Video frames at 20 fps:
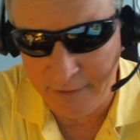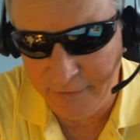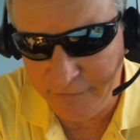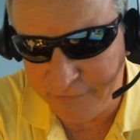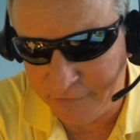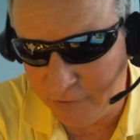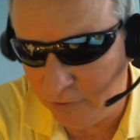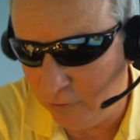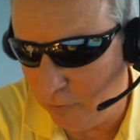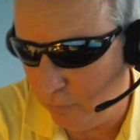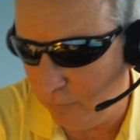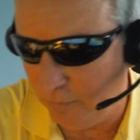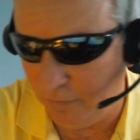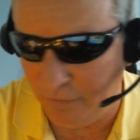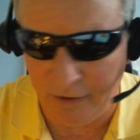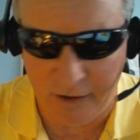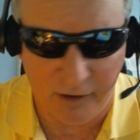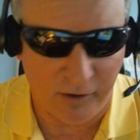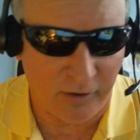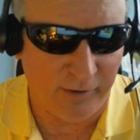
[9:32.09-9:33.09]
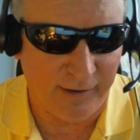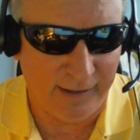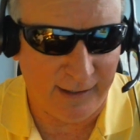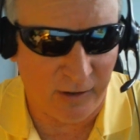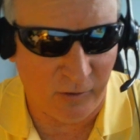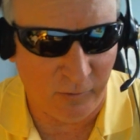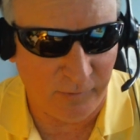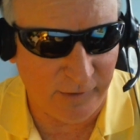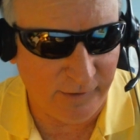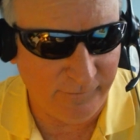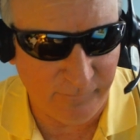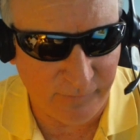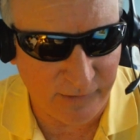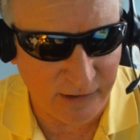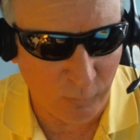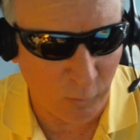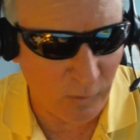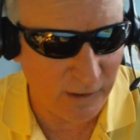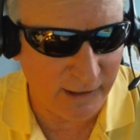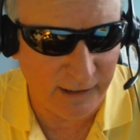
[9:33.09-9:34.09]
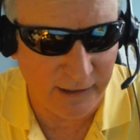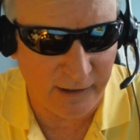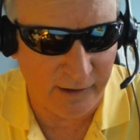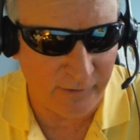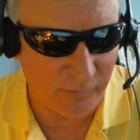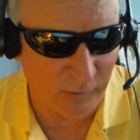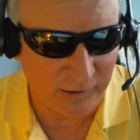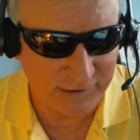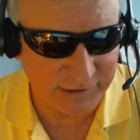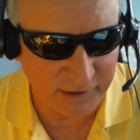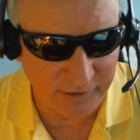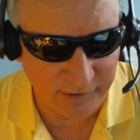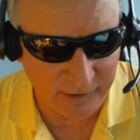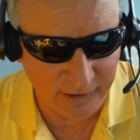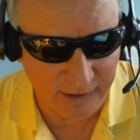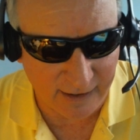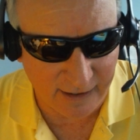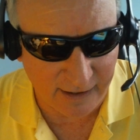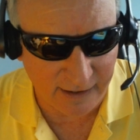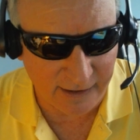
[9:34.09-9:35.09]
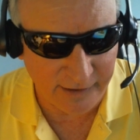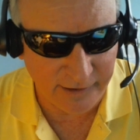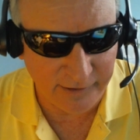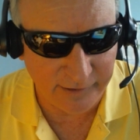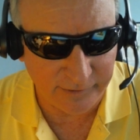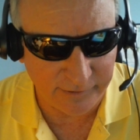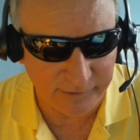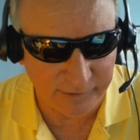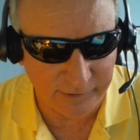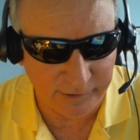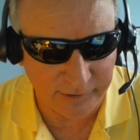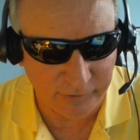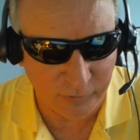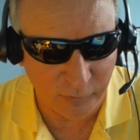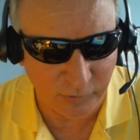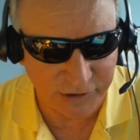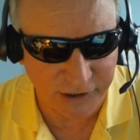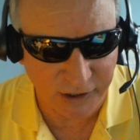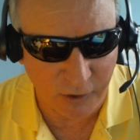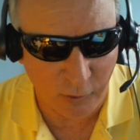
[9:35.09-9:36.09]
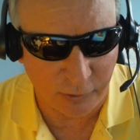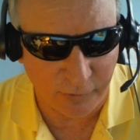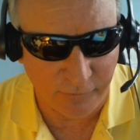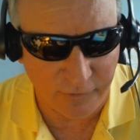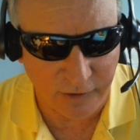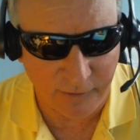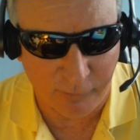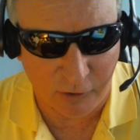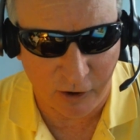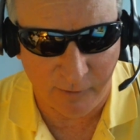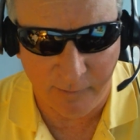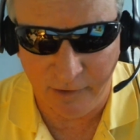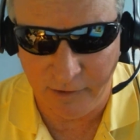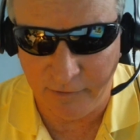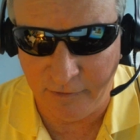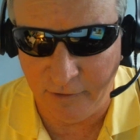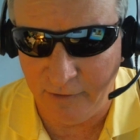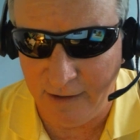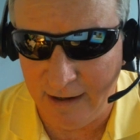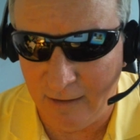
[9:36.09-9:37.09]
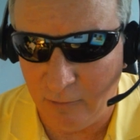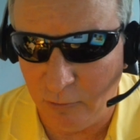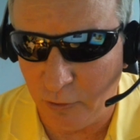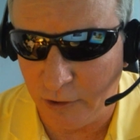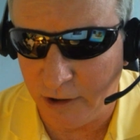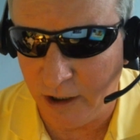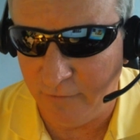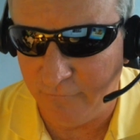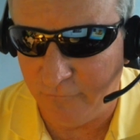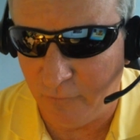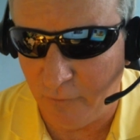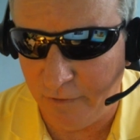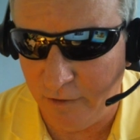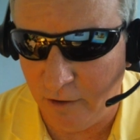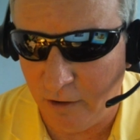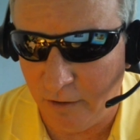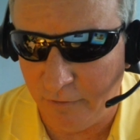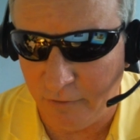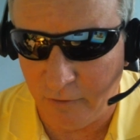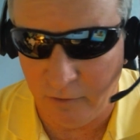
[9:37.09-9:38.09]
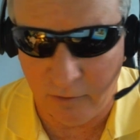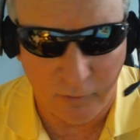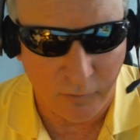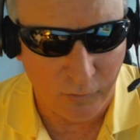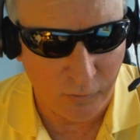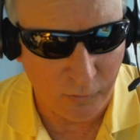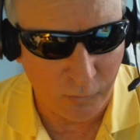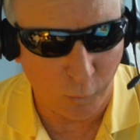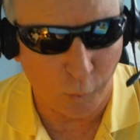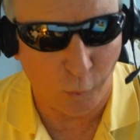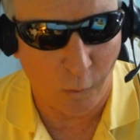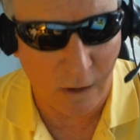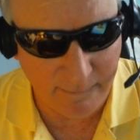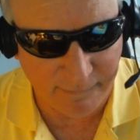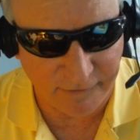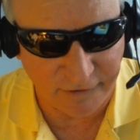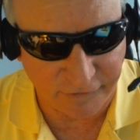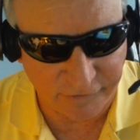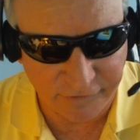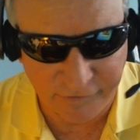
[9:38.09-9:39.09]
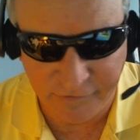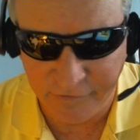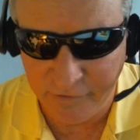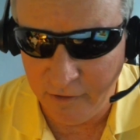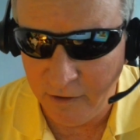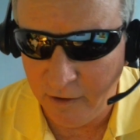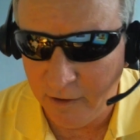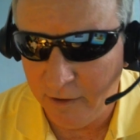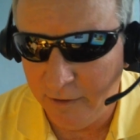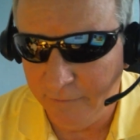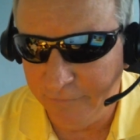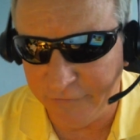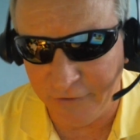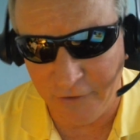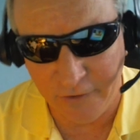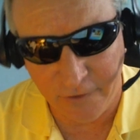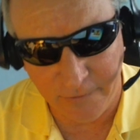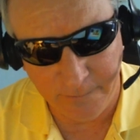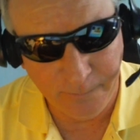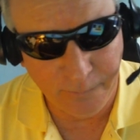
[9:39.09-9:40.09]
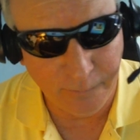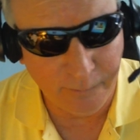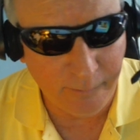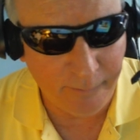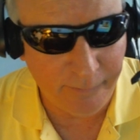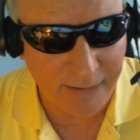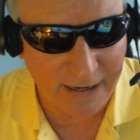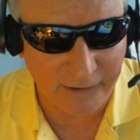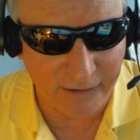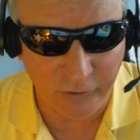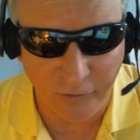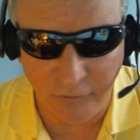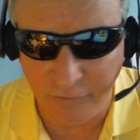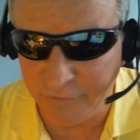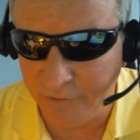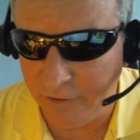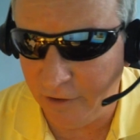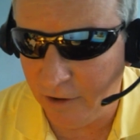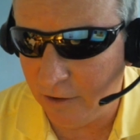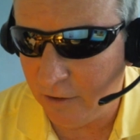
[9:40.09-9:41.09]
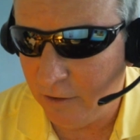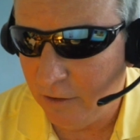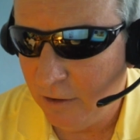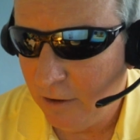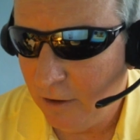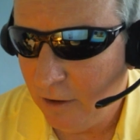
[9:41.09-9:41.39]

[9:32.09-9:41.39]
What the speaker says: So they are now, they went in and arrested the guy who was the owner of the apartment. They're now looking for the other rapists. So bad news there.